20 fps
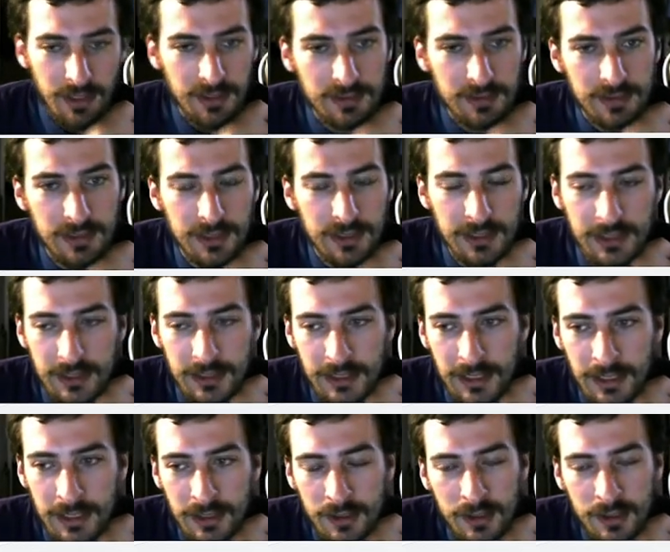
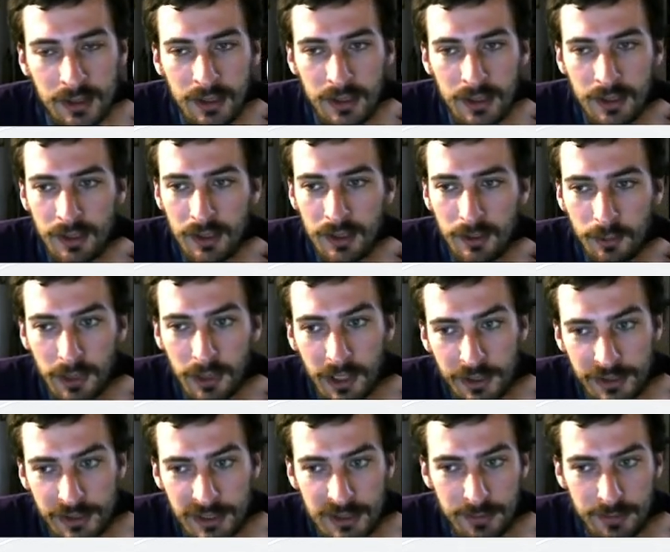delineate
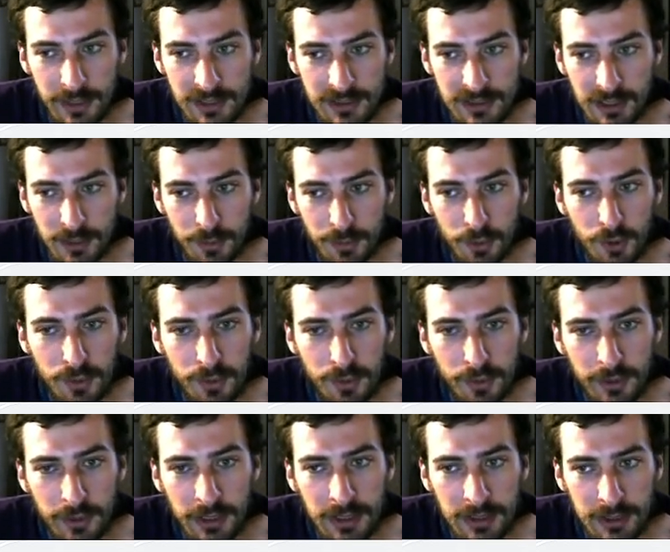watersheds based on a pour
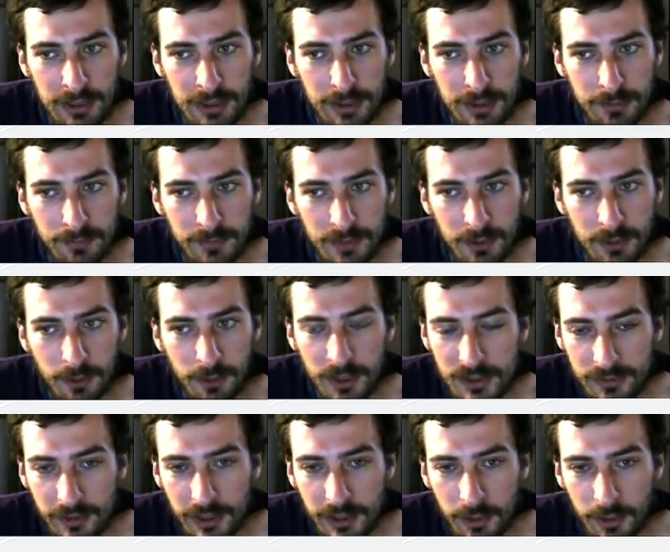point. It works
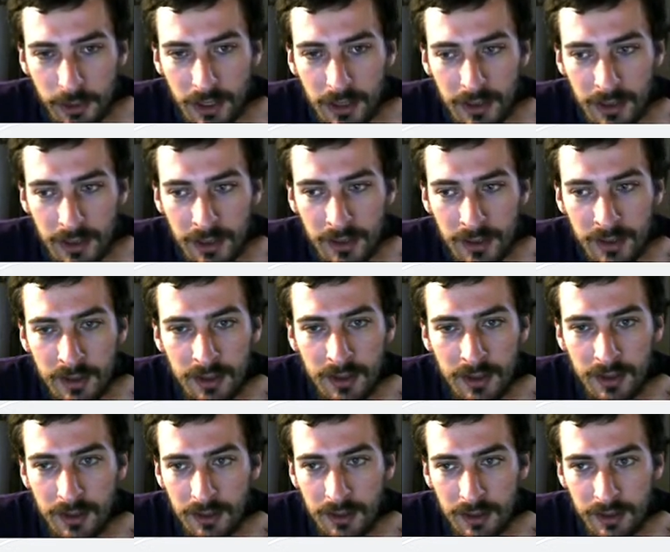very quickly.
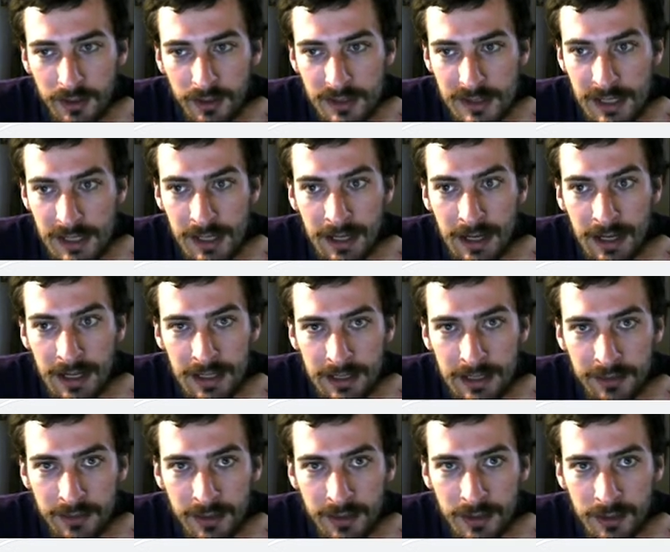The state I
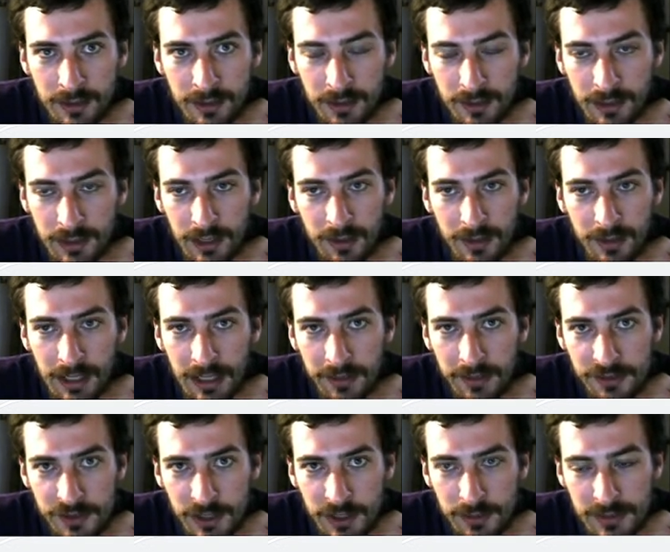live in, they don't have
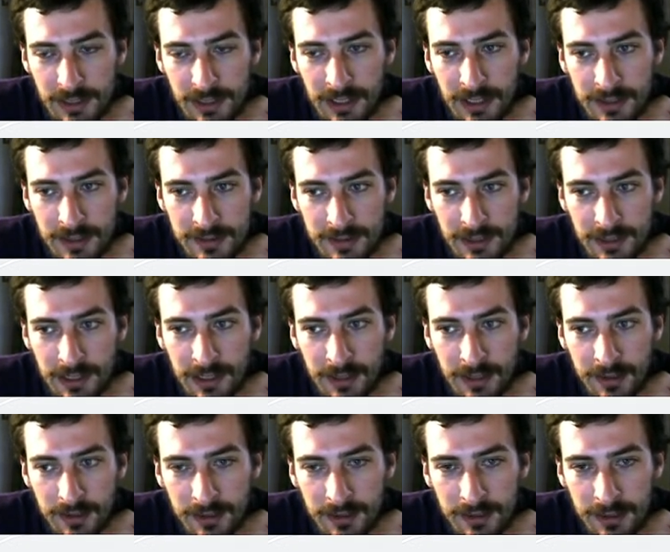stream stats yet,
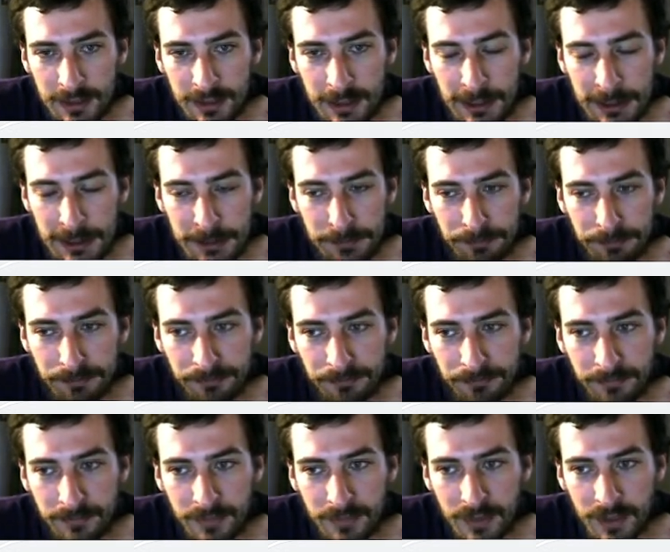
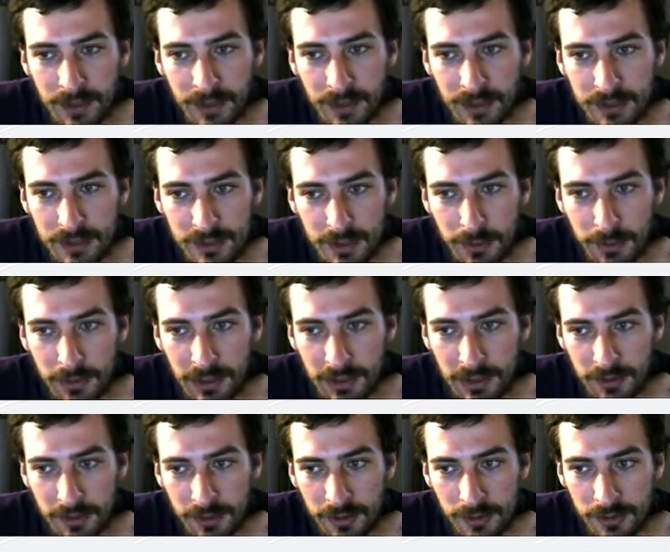so I'm going to
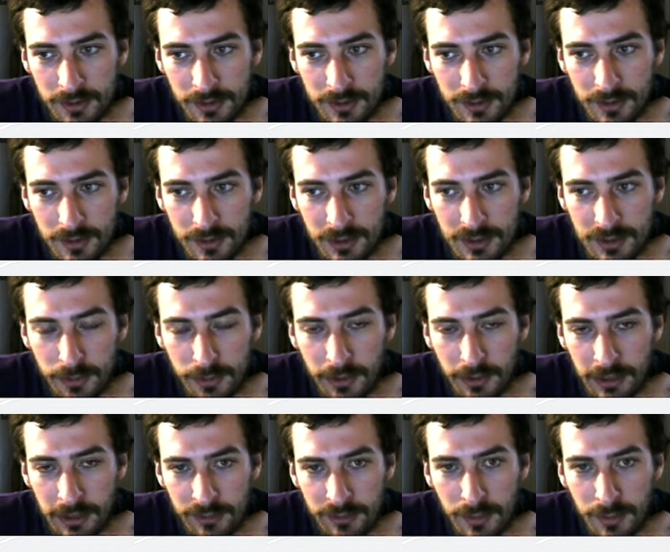use this point
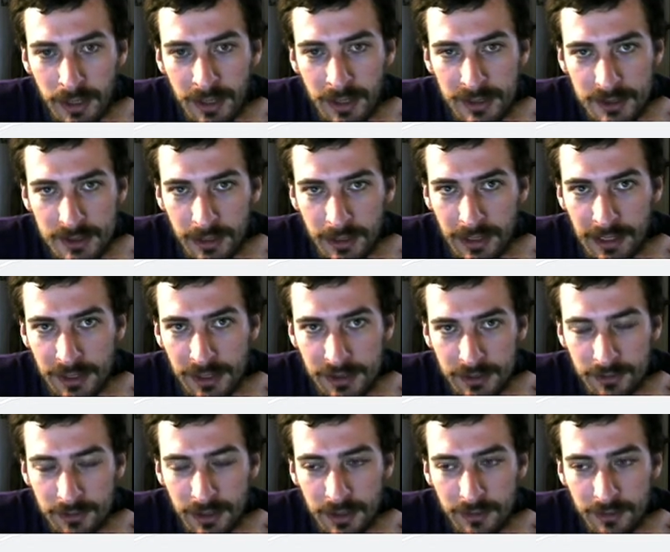in Vermont so I can
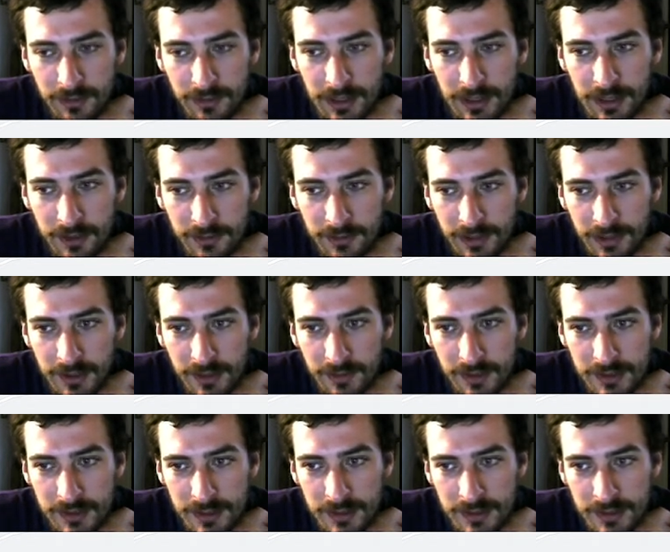actually verify how effective
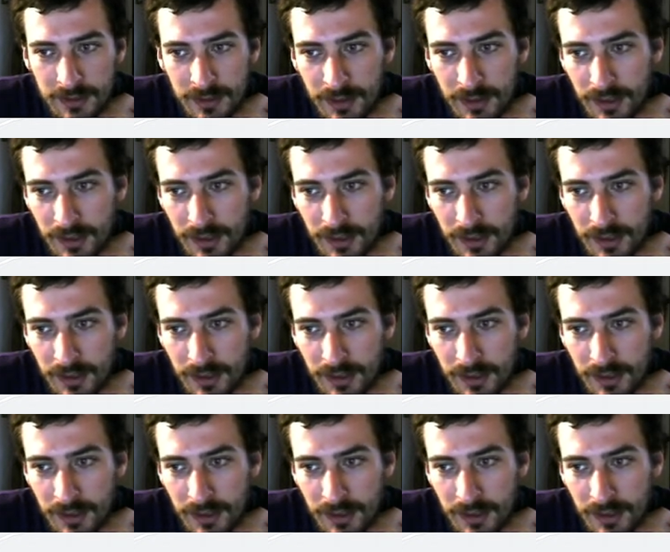this is.